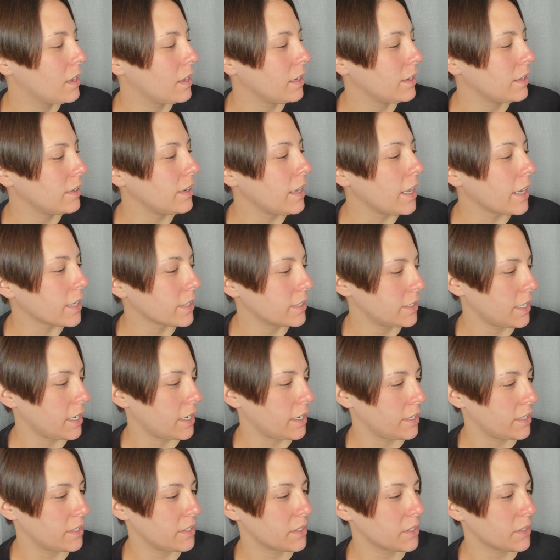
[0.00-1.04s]

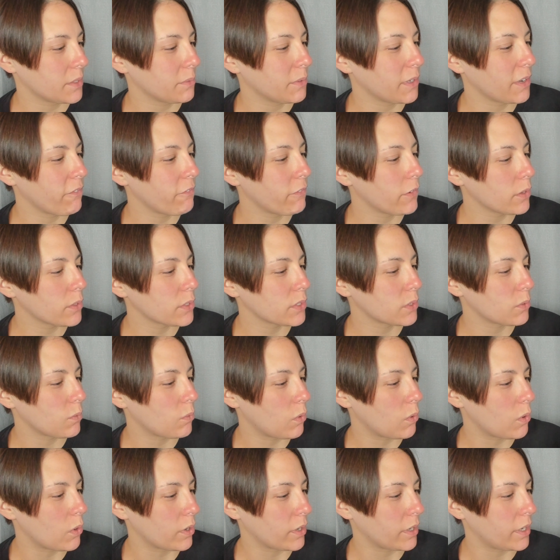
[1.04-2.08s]
Neckties were first
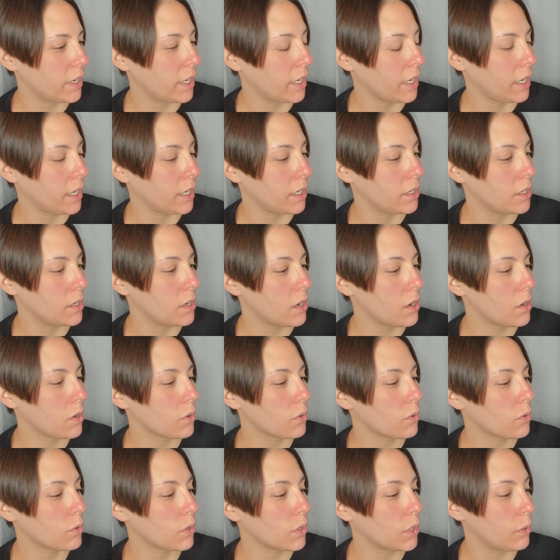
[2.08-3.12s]
worn in
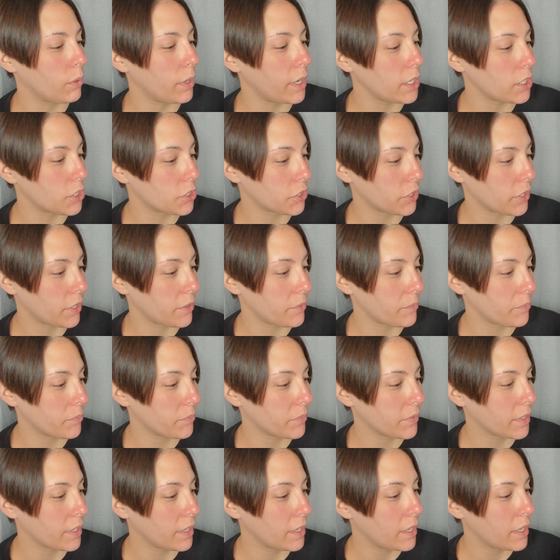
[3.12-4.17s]
Croatia.
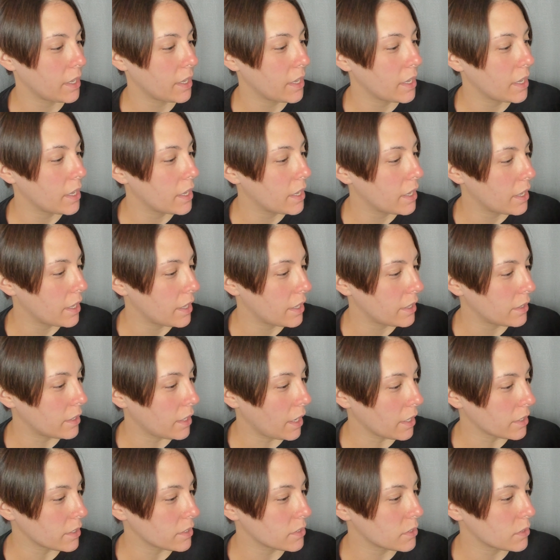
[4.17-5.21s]

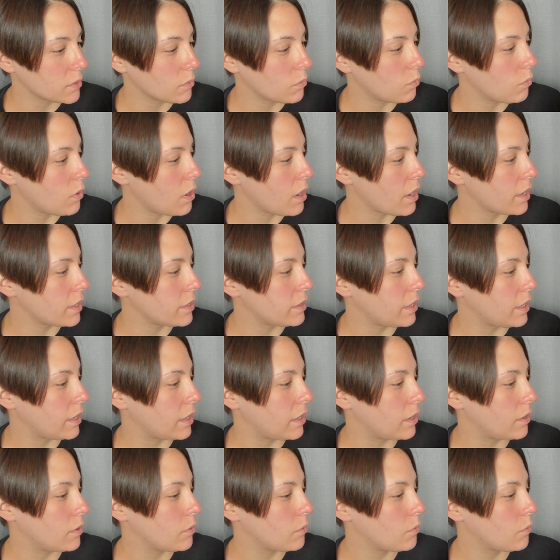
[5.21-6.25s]
That's why
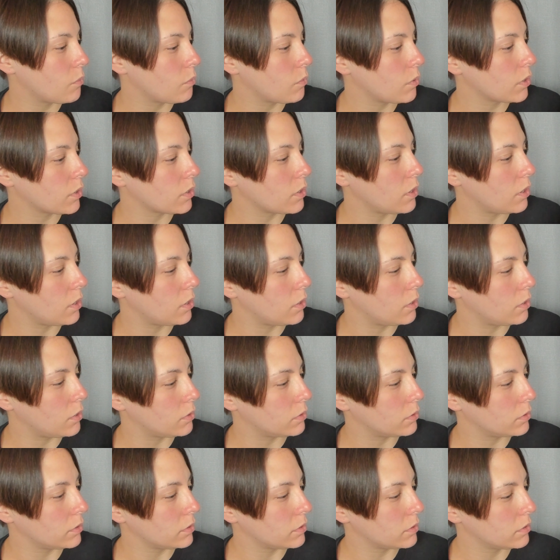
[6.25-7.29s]
they were
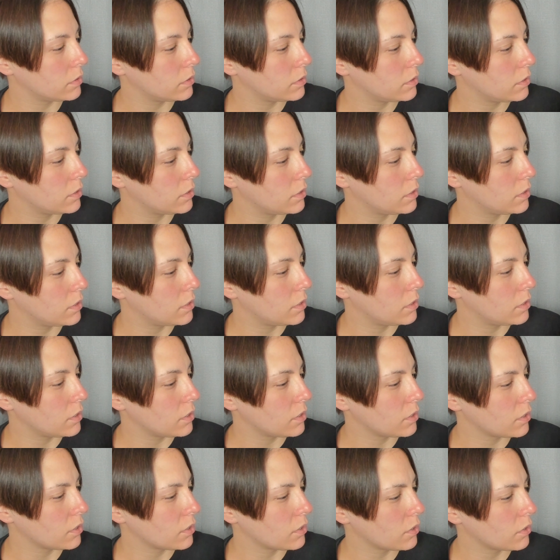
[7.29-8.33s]
called
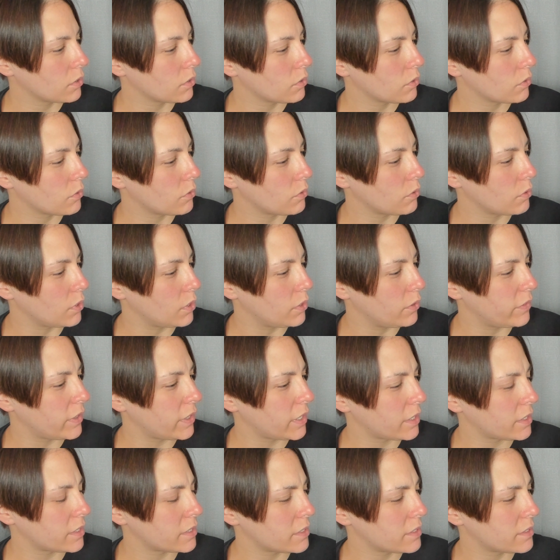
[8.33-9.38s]

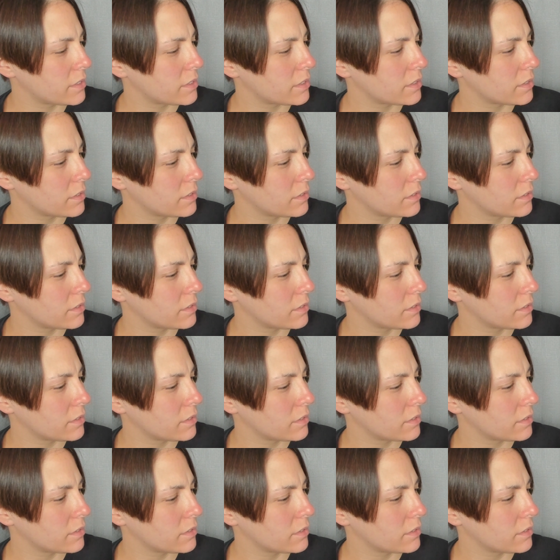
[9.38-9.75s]
cravats.